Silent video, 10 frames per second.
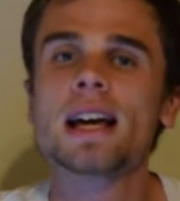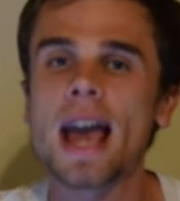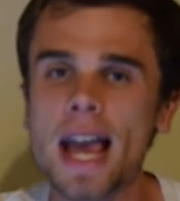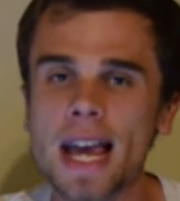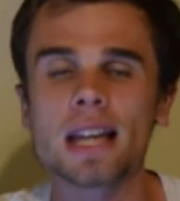
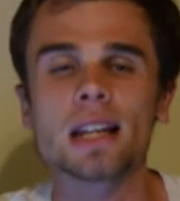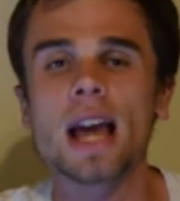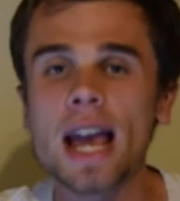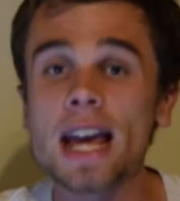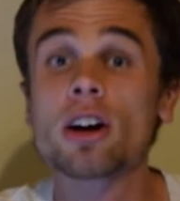8
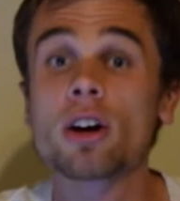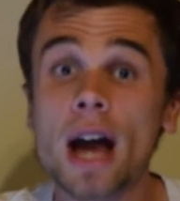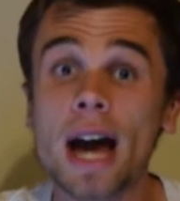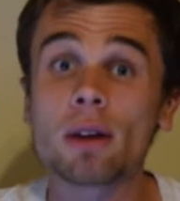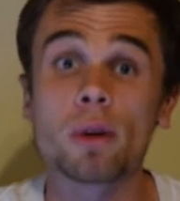or
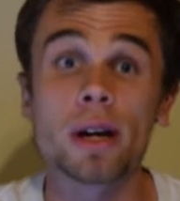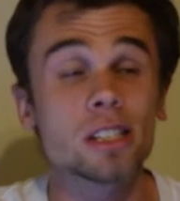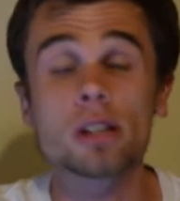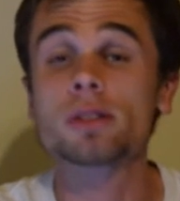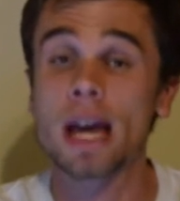9 wins,
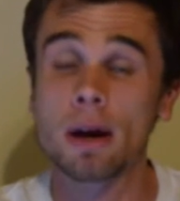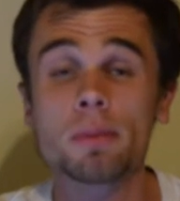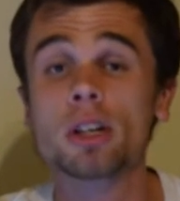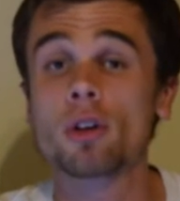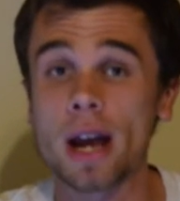10 would
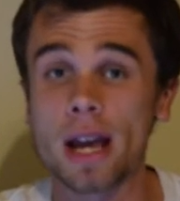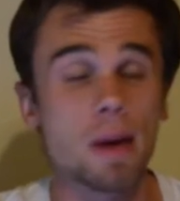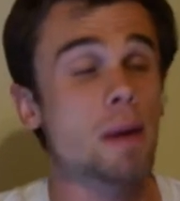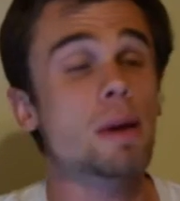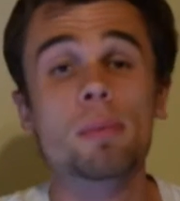be great,
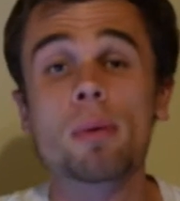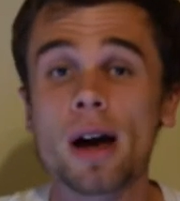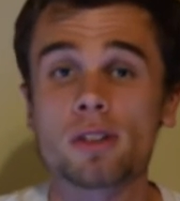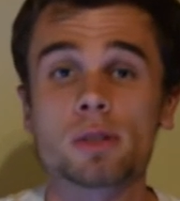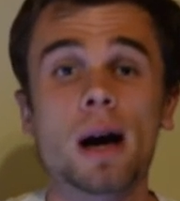maybe a
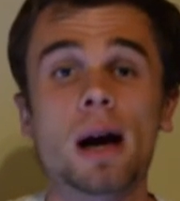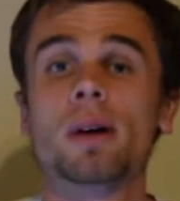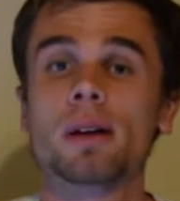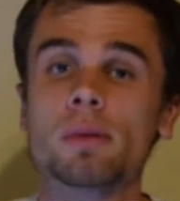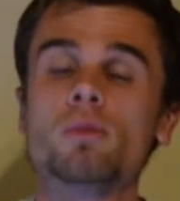playoff spot,
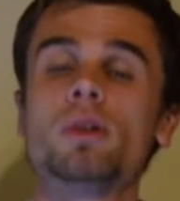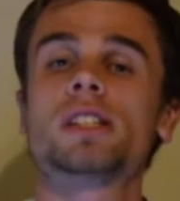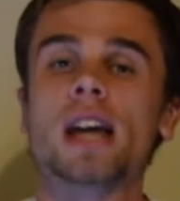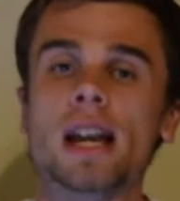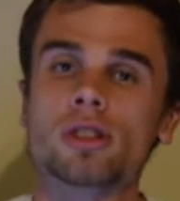but I mean, we just
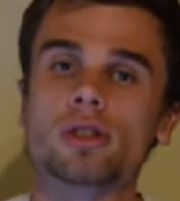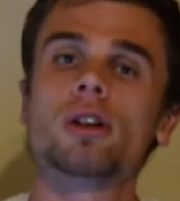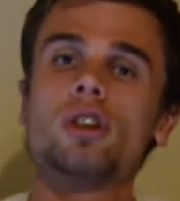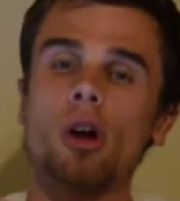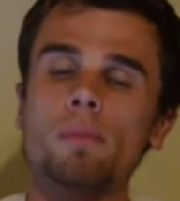got to
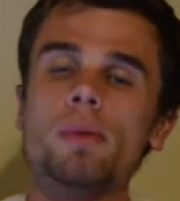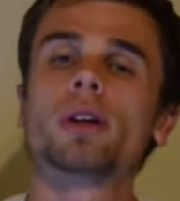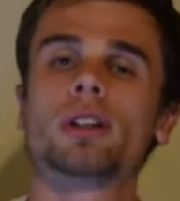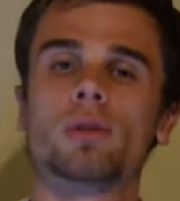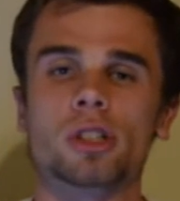start,
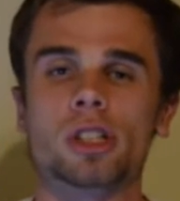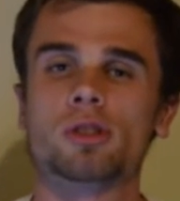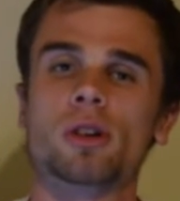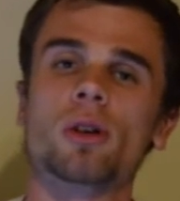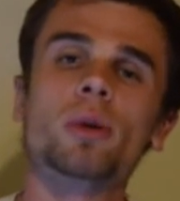building towards something.
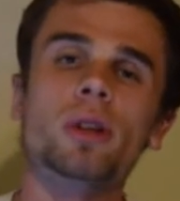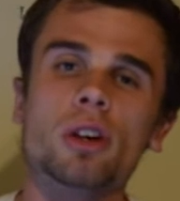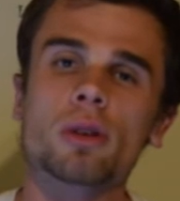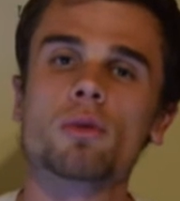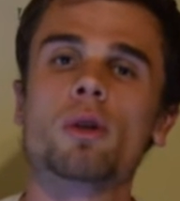So I don't think you
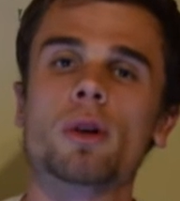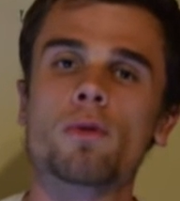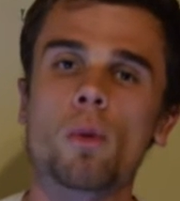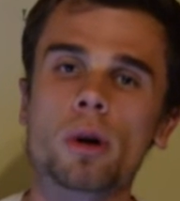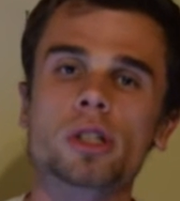can really
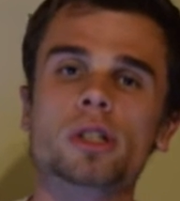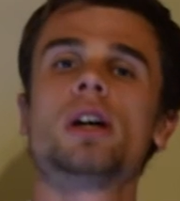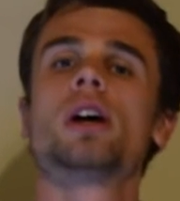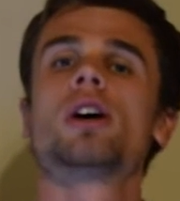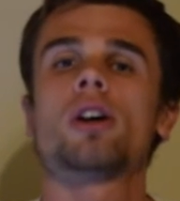force
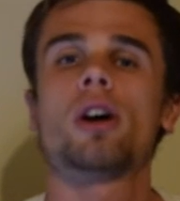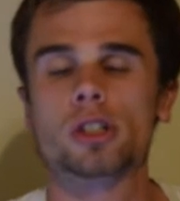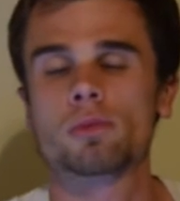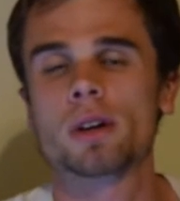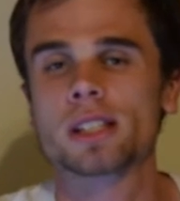
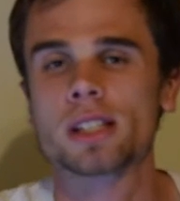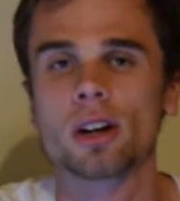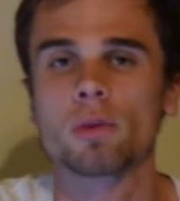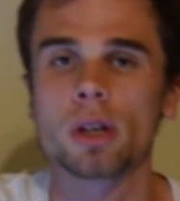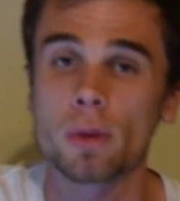Carson Wentz in
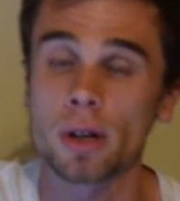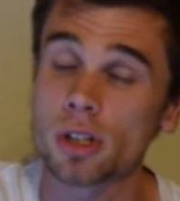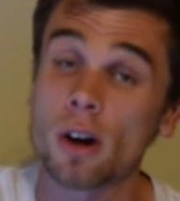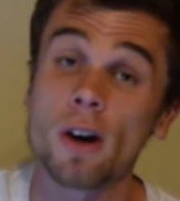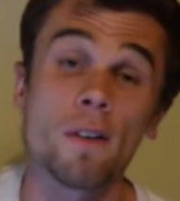there week 1.
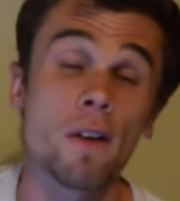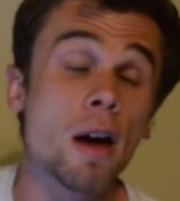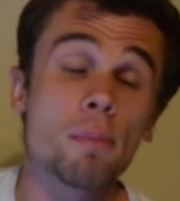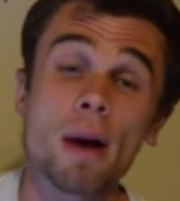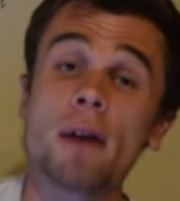So
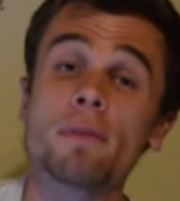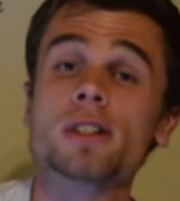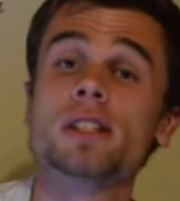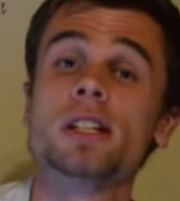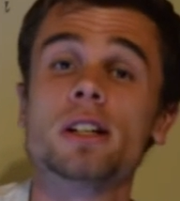Bradford is
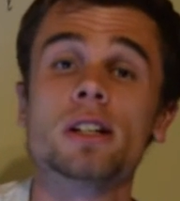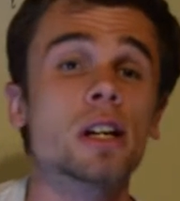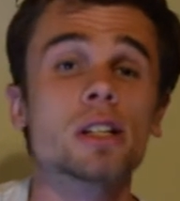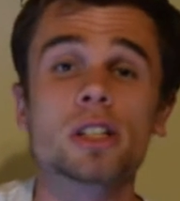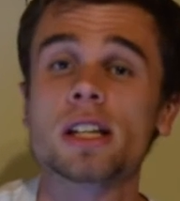in here.
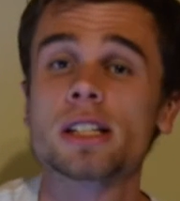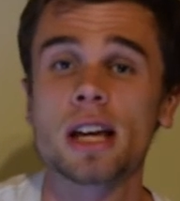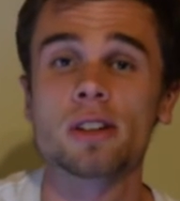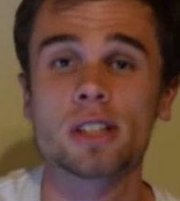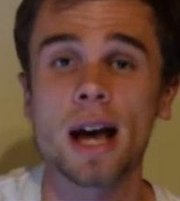Chase
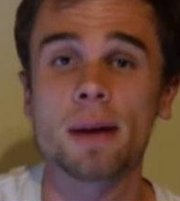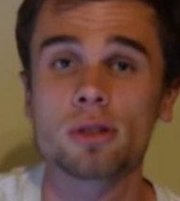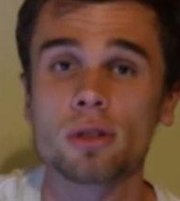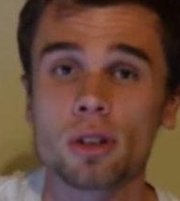Daniel's absolutely